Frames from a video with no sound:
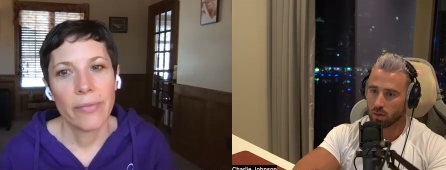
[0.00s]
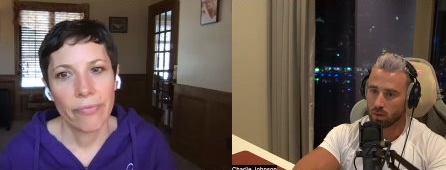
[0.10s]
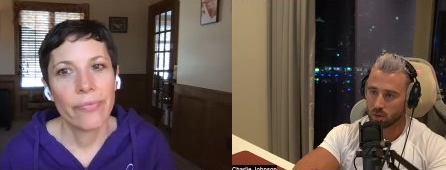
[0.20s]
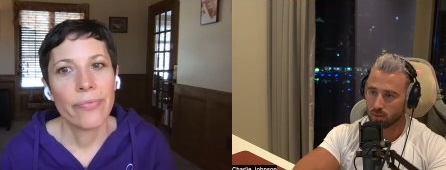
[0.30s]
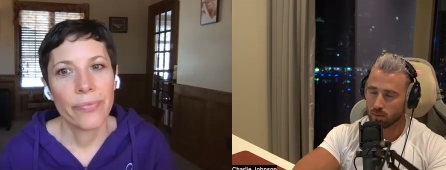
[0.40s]

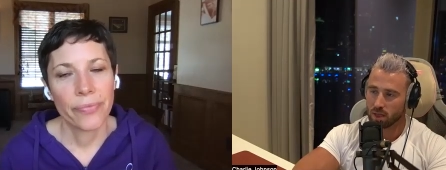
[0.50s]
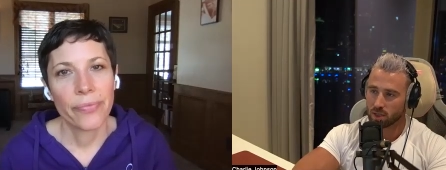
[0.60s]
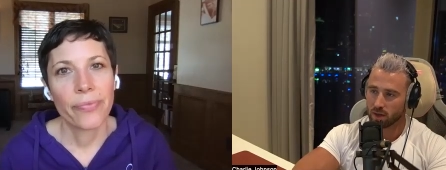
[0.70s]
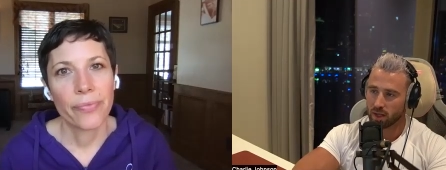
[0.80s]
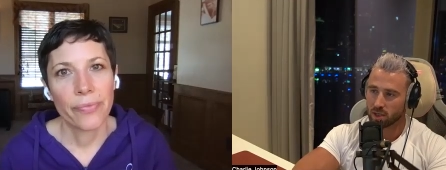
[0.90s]
Speaker 1: Awesome.
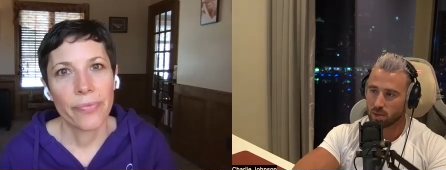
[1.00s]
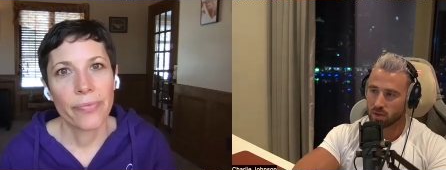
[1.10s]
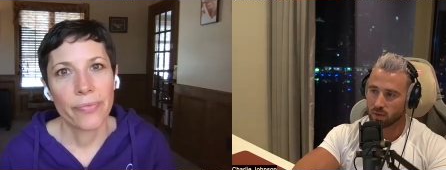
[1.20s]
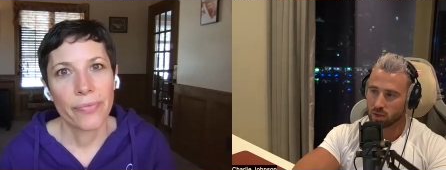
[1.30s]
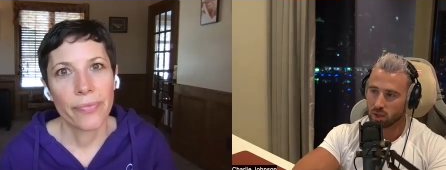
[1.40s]
Pleasure. Thank you so
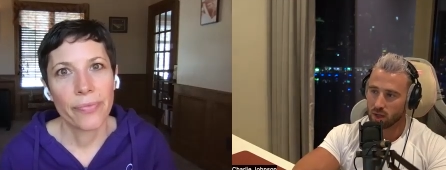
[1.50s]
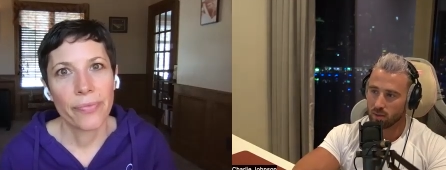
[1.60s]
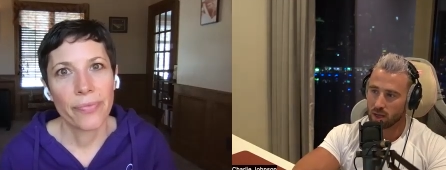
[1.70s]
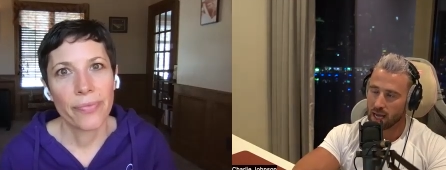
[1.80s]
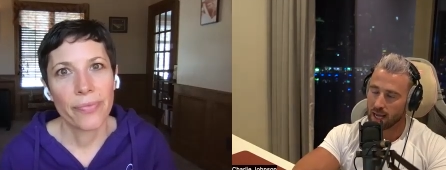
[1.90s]
much for your
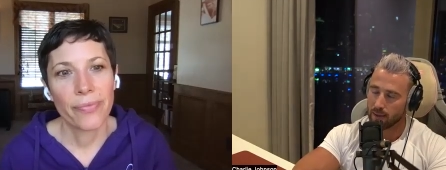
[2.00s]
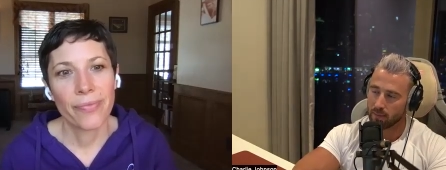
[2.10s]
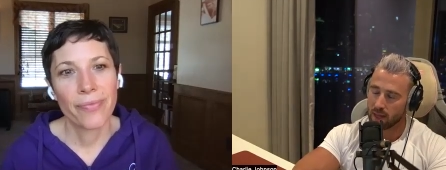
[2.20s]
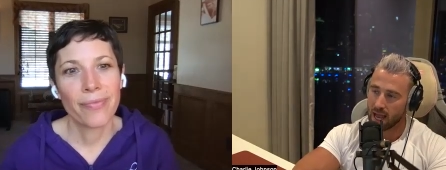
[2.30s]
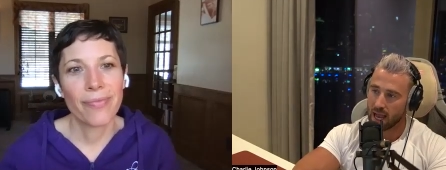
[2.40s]
time.
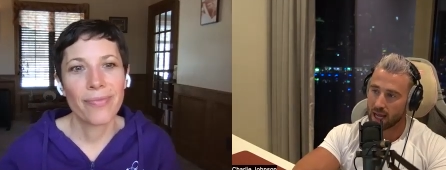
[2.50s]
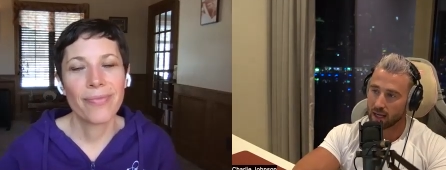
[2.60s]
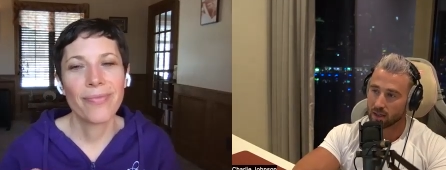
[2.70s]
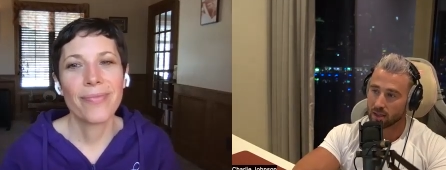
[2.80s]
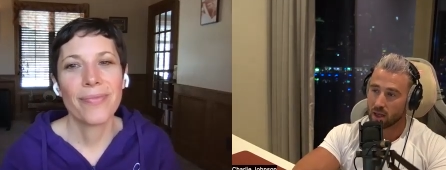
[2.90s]
Um,
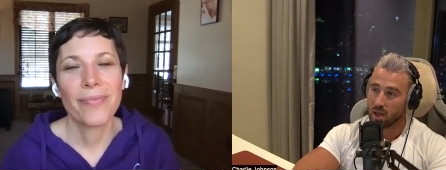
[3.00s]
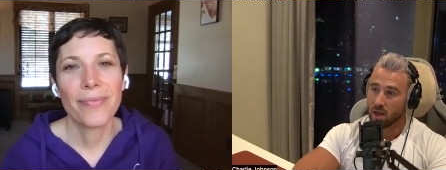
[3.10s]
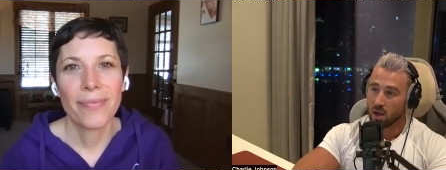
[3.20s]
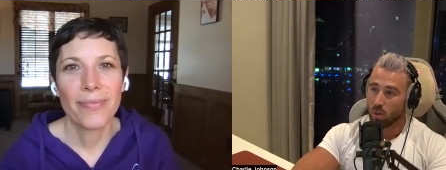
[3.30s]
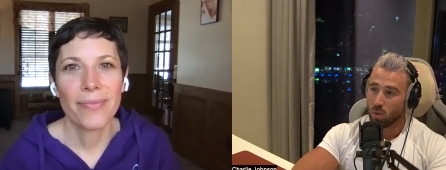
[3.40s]
and
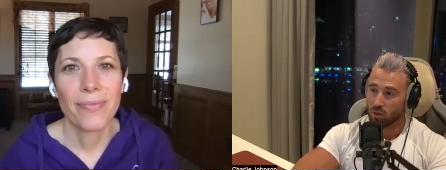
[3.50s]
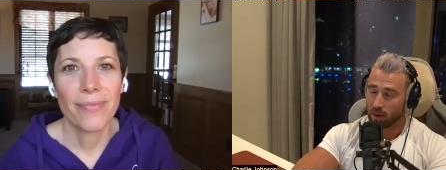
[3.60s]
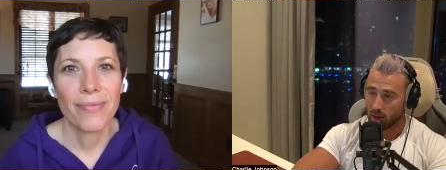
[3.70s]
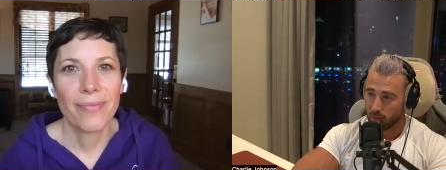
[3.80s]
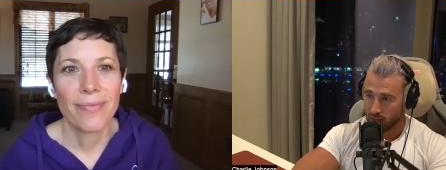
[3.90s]
we'll
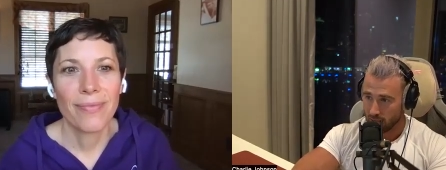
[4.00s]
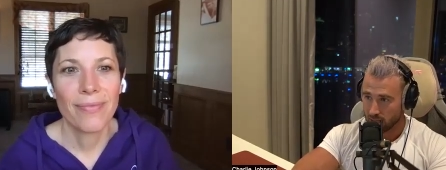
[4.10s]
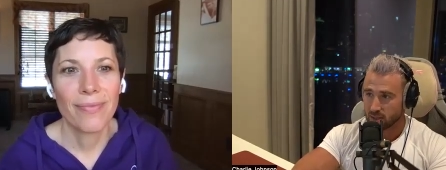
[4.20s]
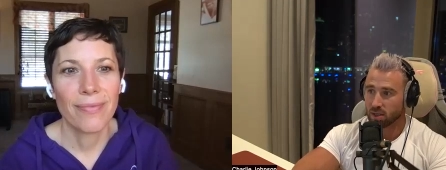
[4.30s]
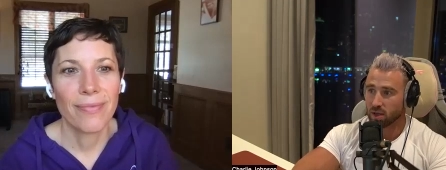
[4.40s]
wrap that up there.
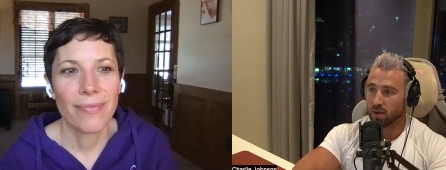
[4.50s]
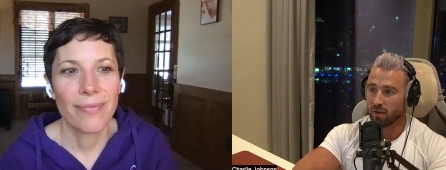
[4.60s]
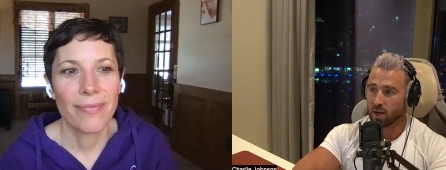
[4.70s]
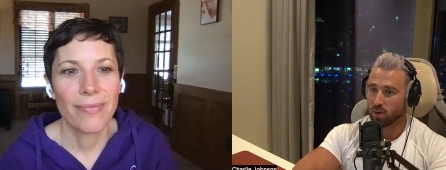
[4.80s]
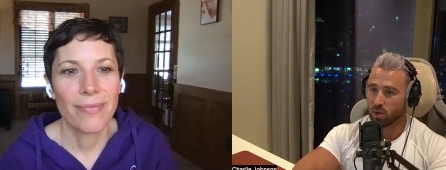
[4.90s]
So if
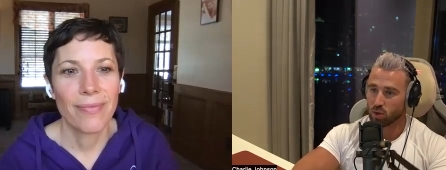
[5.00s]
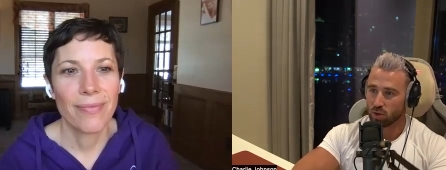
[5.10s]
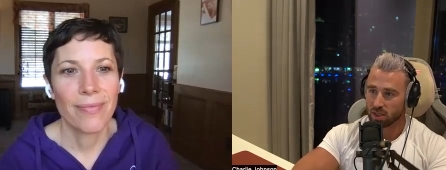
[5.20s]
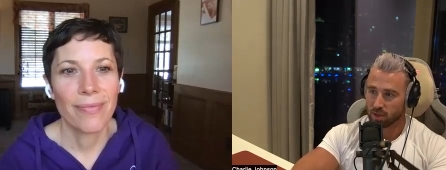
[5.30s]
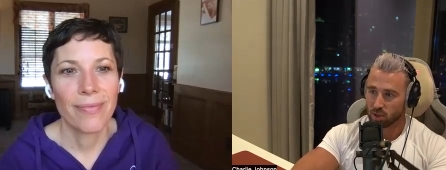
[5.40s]
anyone who
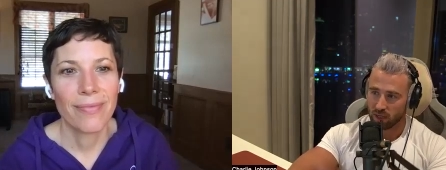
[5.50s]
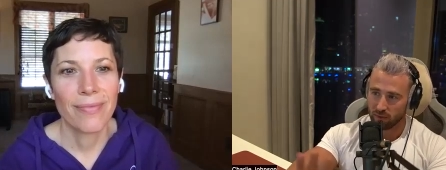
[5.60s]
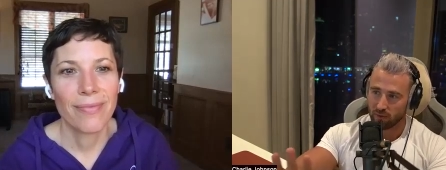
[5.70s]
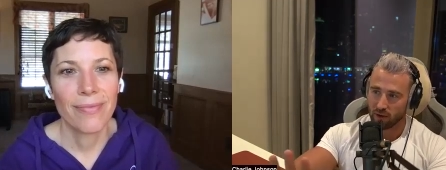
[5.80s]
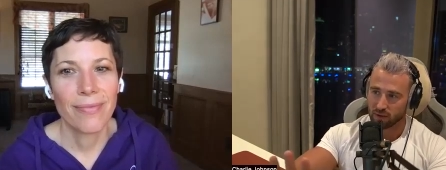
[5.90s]
enjoyed this, make sure you leave
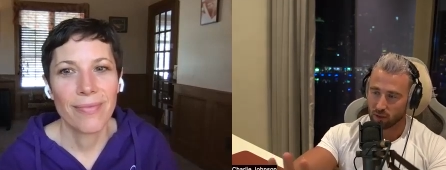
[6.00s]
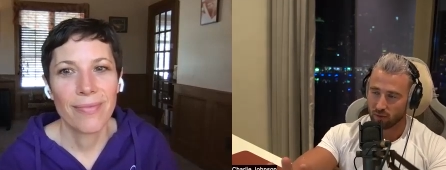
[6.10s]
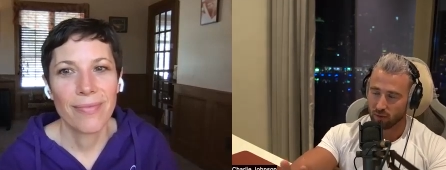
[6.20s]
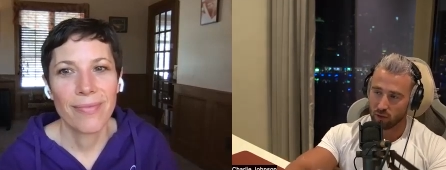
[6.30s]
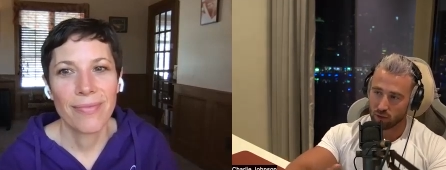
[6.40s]
a five star
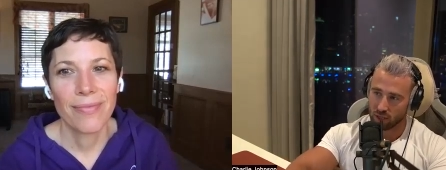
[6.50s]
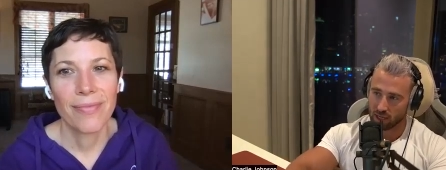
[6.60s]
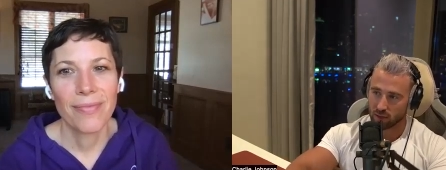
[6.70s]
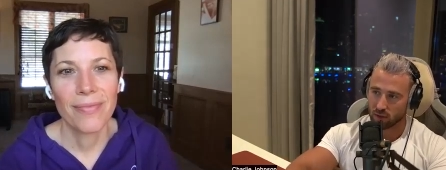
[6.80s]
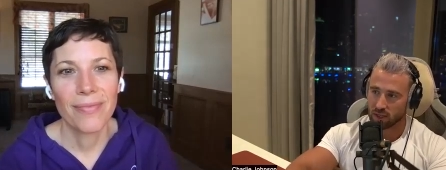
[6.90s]
review, check
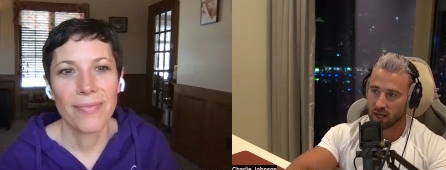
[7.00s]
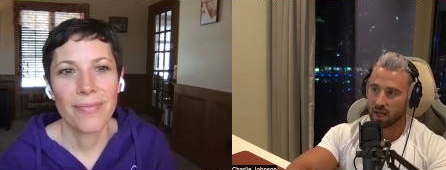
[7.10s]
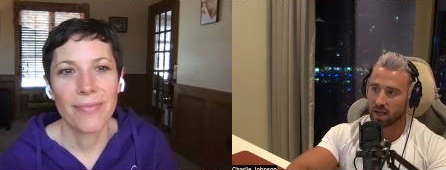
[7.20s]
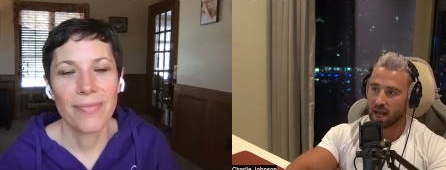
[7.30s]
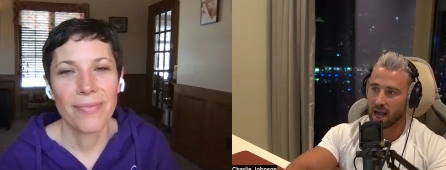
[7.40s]
out
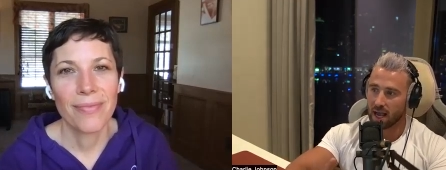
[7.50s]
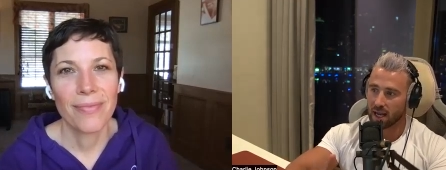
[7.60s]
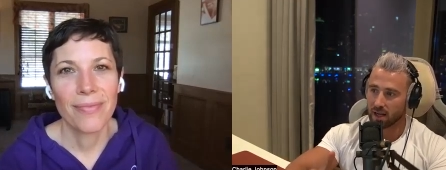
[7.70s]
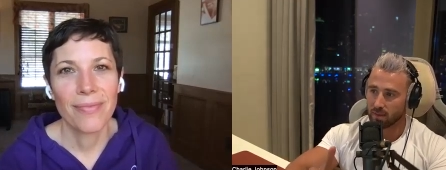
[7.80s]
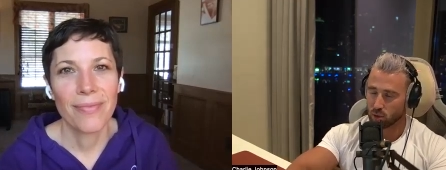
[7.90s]
Suzanne,
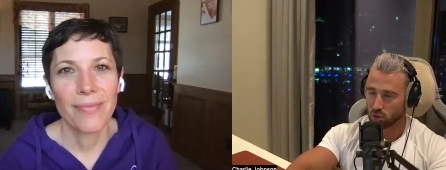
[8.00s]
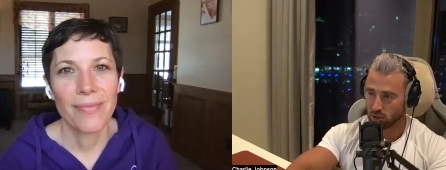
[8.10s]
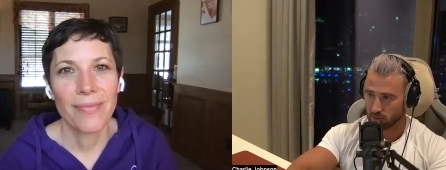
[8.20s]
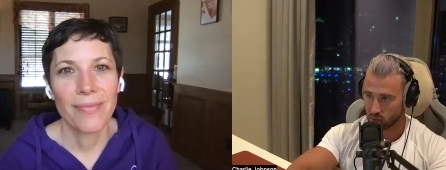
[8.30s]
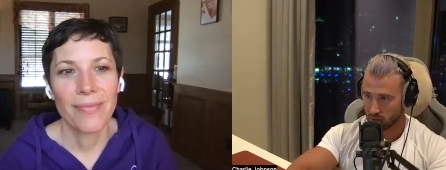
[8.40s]
and make sure you
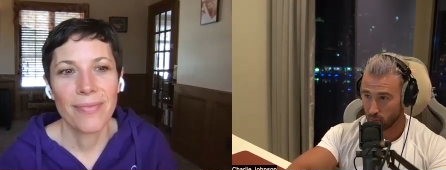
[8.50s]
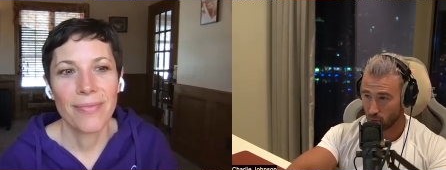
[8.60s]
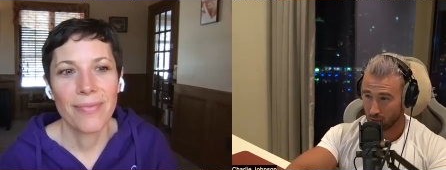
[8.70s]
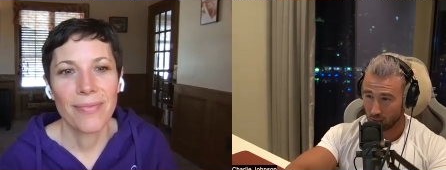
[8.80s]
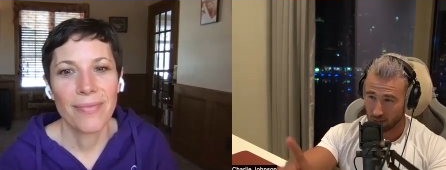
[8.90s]
subscribe to the
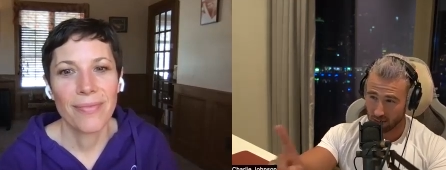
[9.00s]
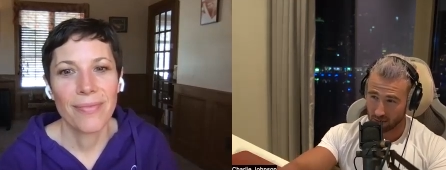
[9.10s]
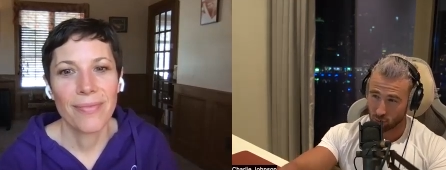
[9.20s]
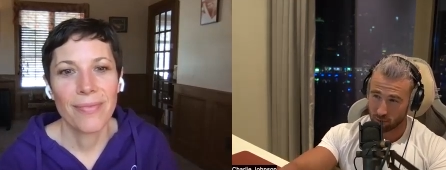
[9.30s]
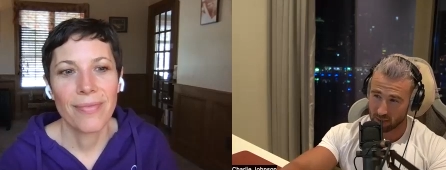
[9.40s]
podcast and
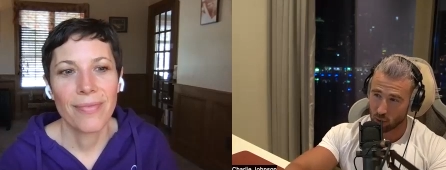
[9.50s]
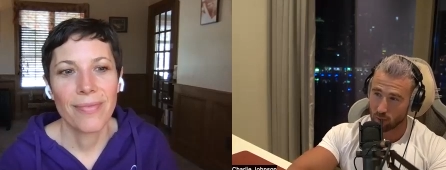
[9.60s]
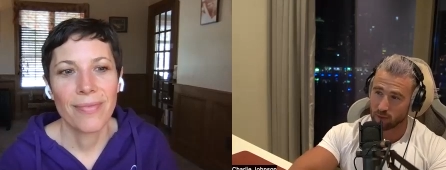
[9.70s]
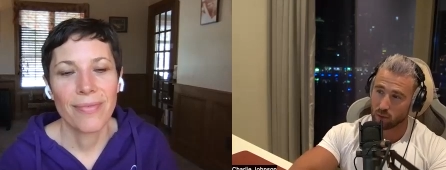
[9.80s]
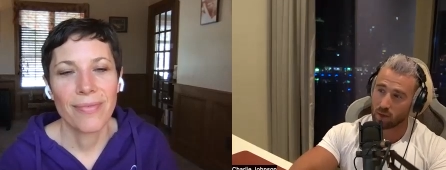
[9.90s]
drop us any
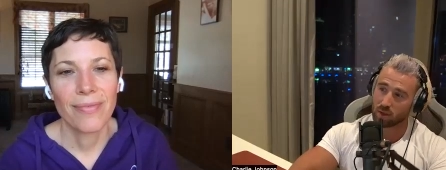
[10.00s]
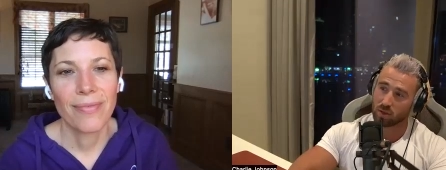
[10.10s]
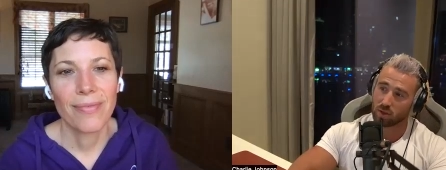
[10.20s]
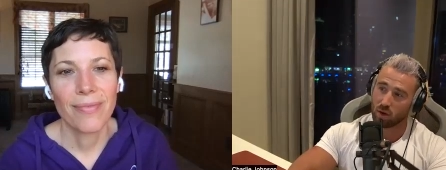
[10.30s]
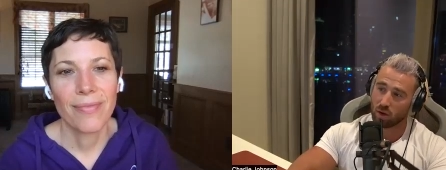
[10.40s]
comments, or
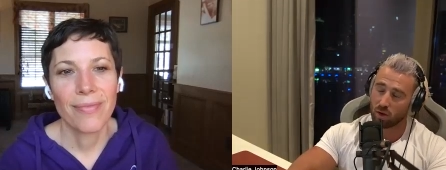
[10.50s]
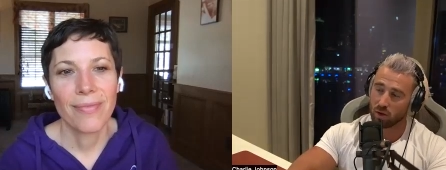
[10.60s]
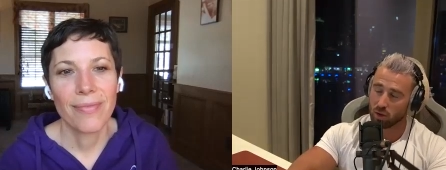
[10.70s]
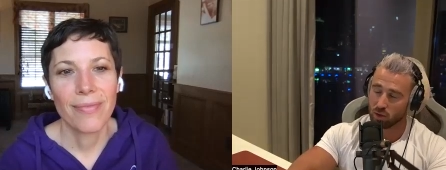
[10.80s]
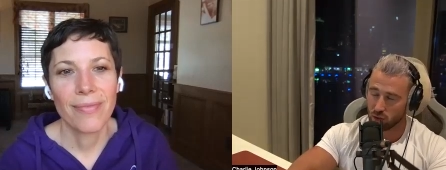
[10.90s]
questions on
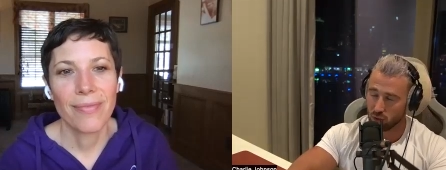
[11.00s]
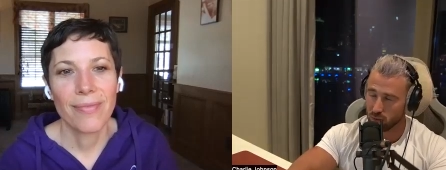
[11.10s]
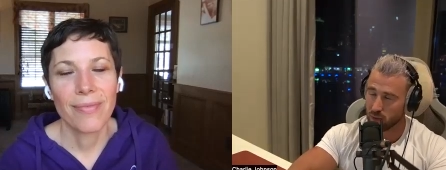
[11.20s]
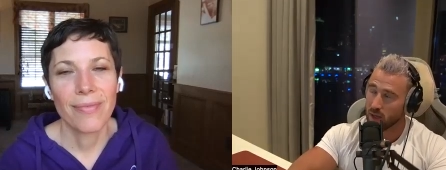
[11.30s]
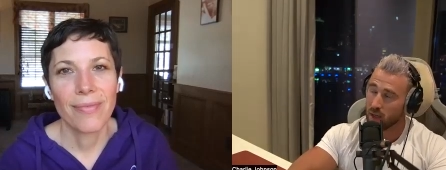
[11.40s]
YouTube.